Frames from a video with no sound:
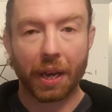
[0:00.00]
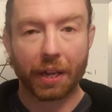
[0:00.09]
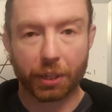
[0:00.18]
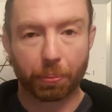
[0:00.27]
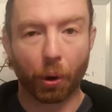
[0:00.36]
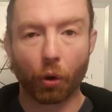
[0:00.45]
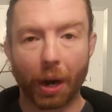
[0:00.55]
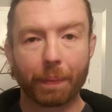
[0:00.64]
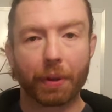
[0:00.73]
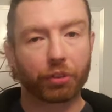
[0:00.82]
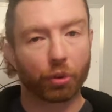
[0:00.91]
It's a
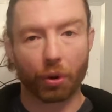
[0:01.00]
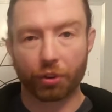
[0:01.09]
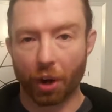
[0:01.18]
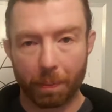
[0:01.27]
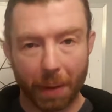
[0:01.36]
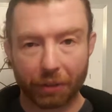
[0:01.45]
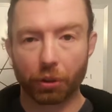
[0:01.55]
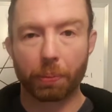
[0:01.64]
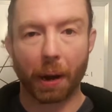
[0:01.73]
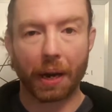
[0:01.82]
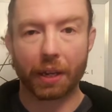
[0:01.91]
program that stores in our mental
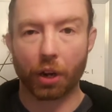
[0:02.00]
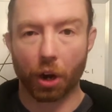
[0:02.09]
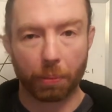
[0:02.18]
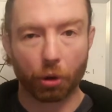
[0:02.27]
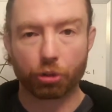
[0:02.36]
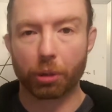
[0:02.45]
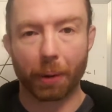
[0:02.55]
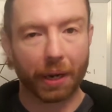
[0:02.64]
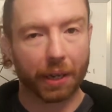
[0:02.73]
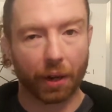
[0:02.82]
body, in our emotional body,